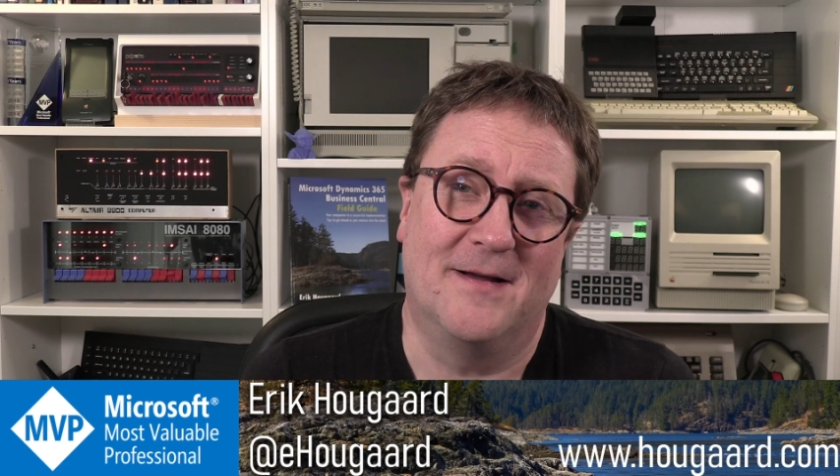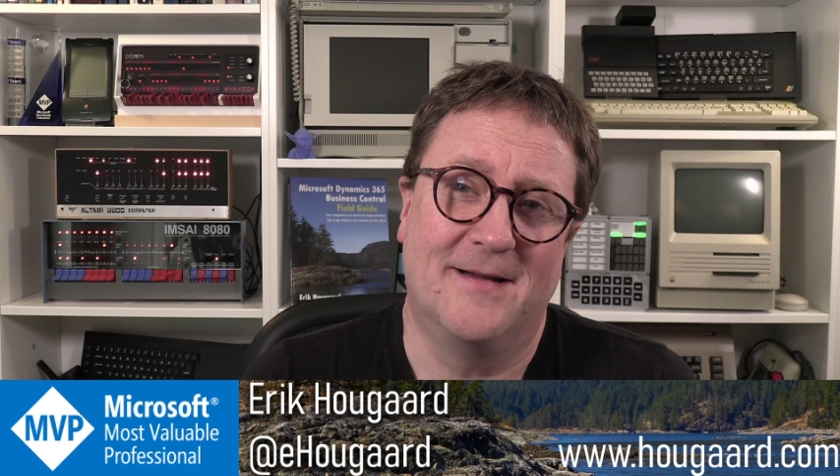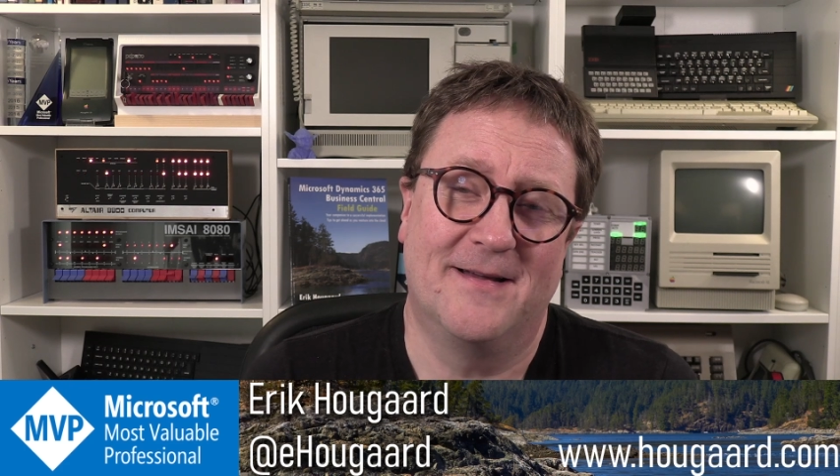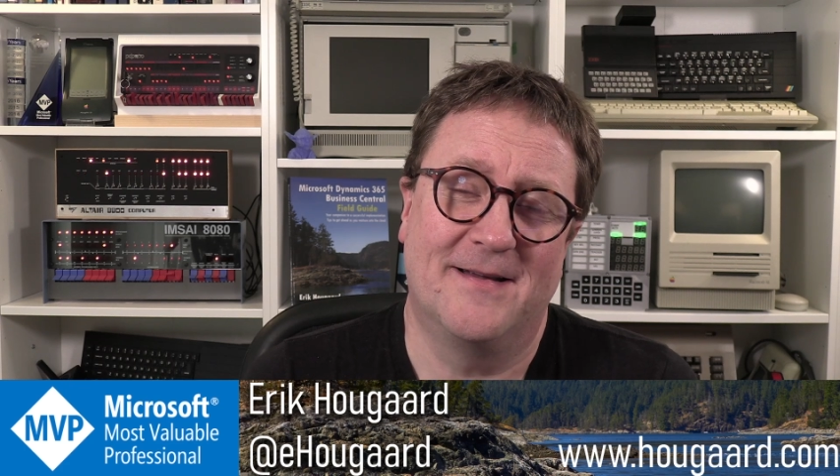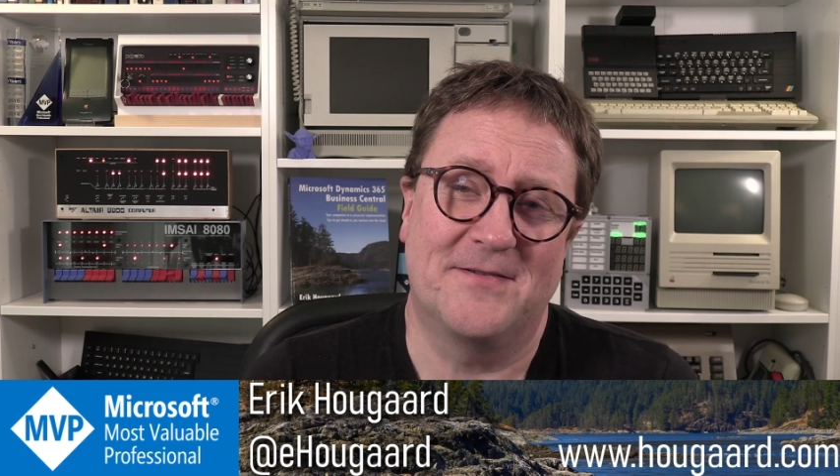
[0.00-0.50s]

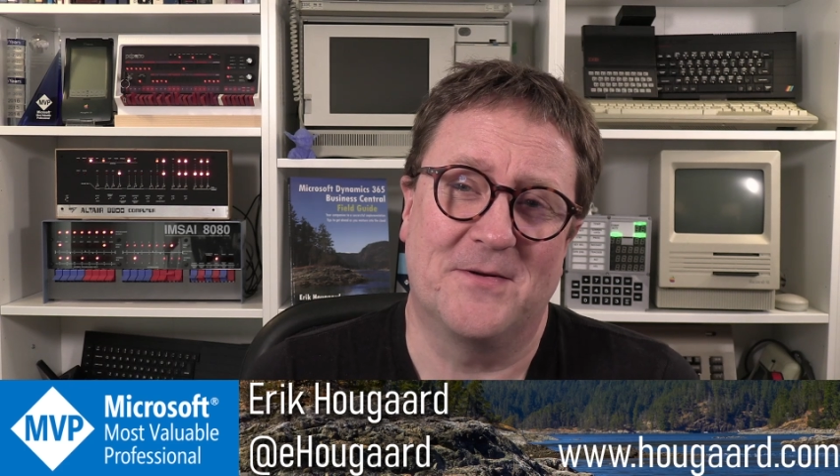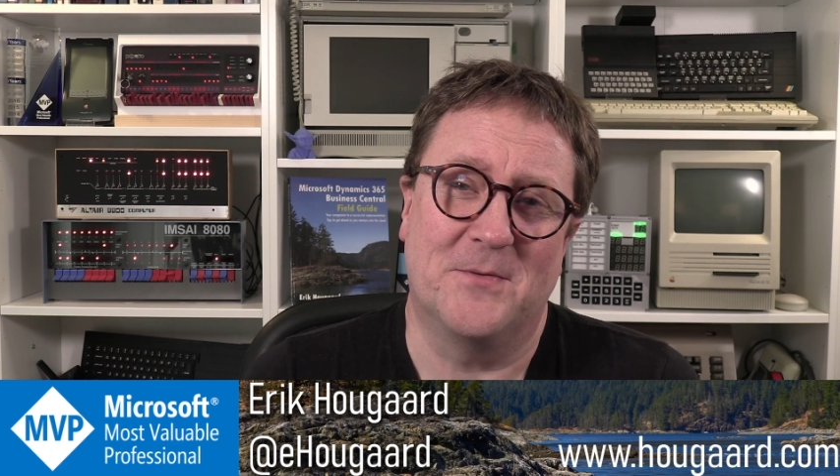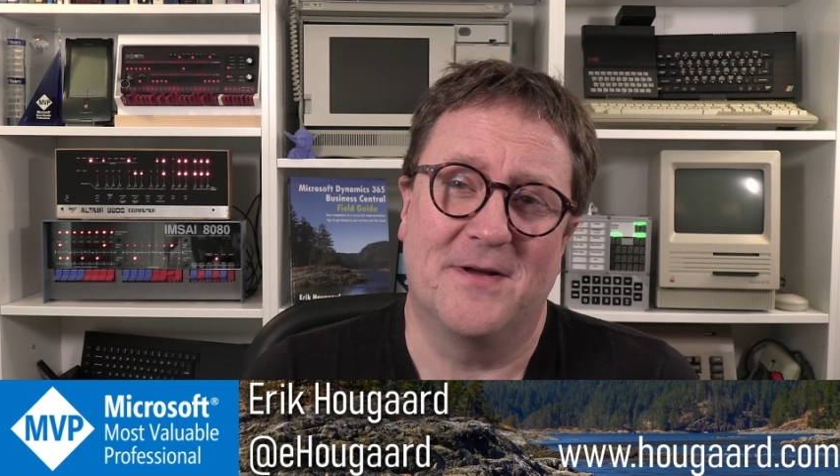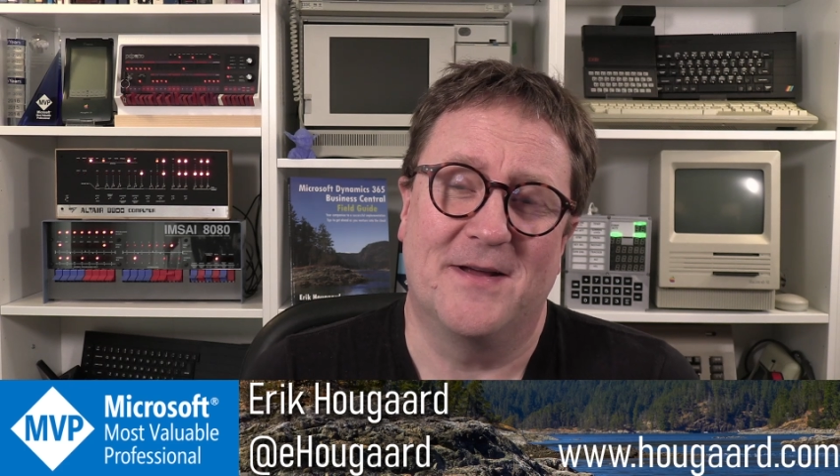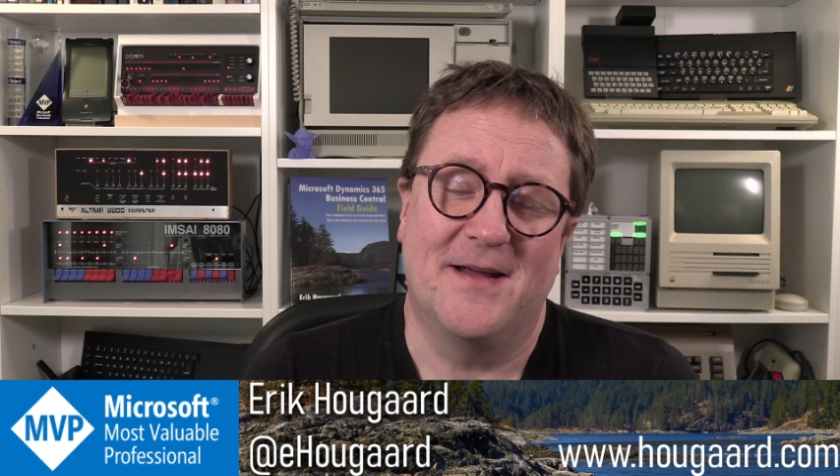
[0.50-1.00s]
So
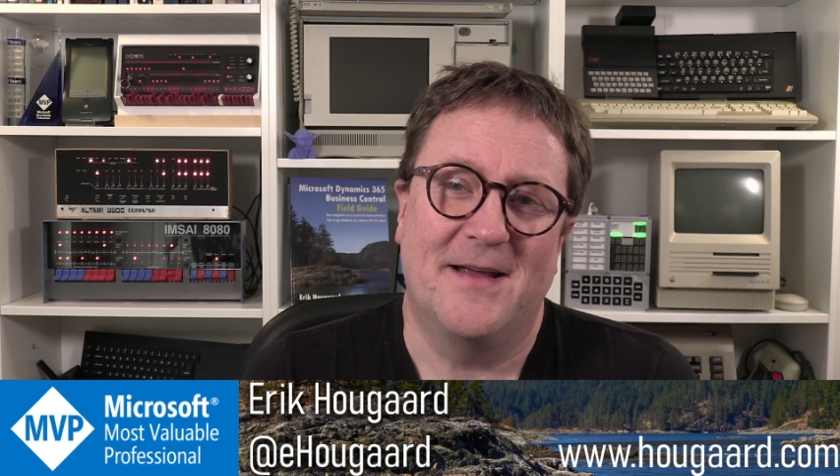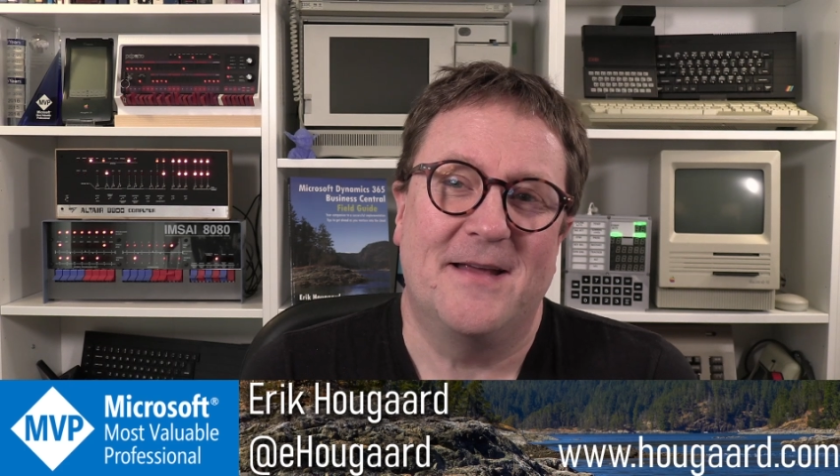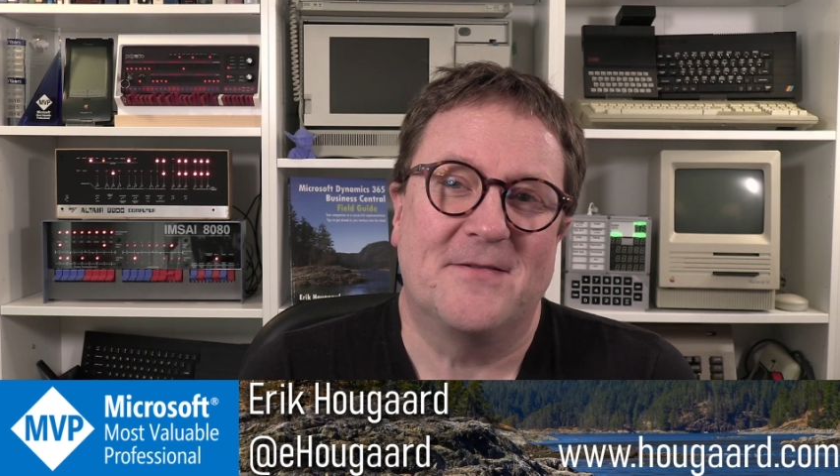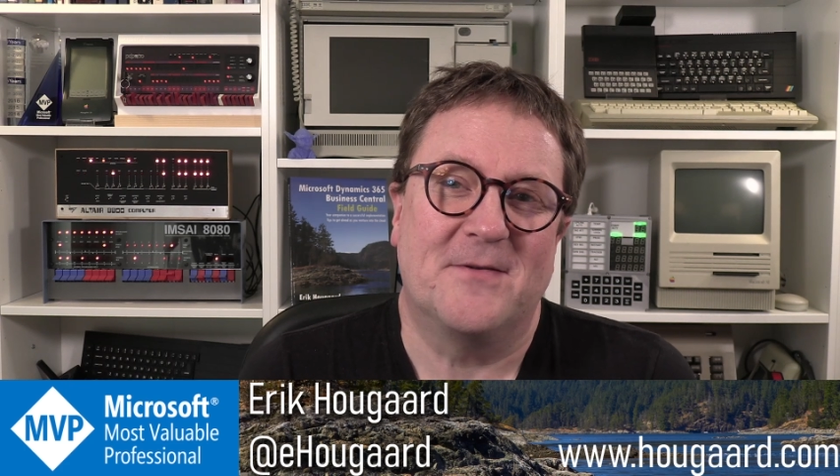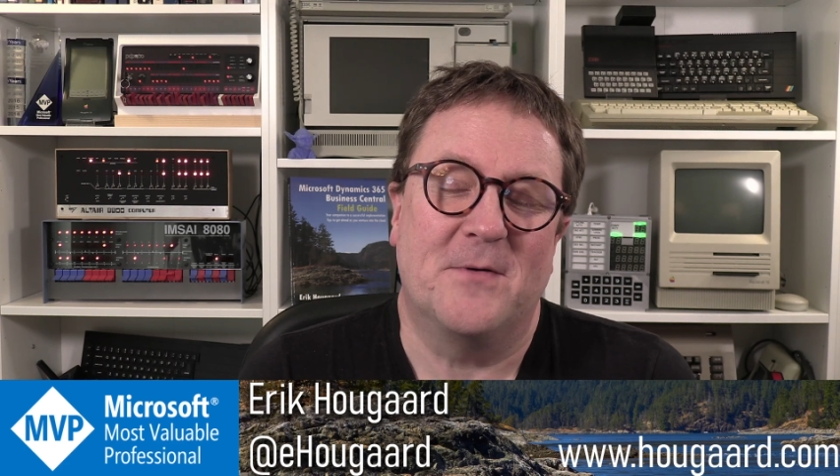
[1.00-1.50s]

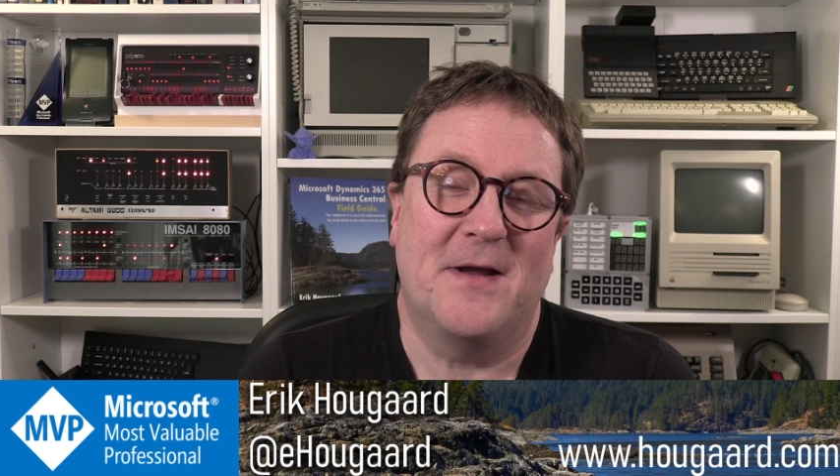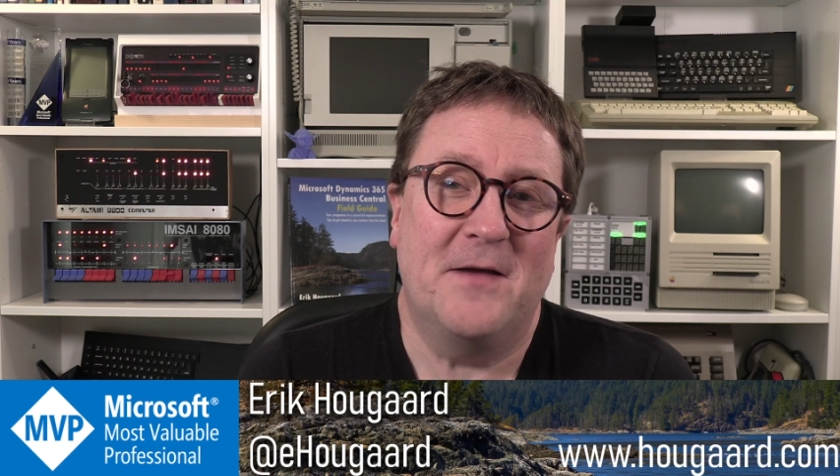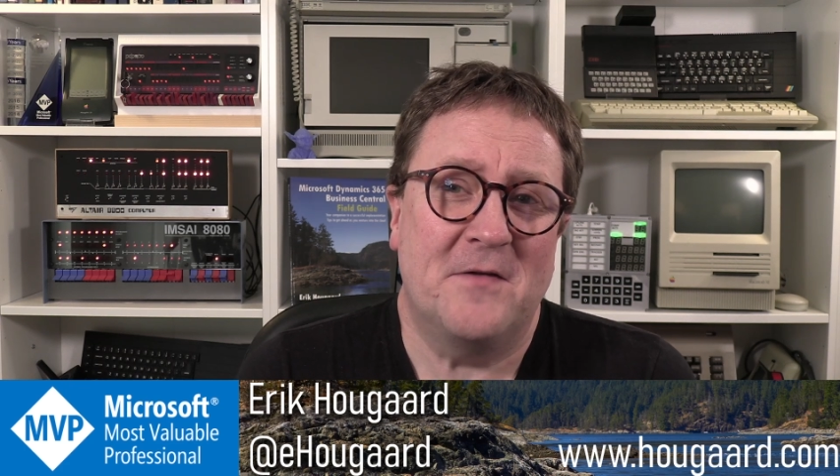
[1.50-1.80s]
if an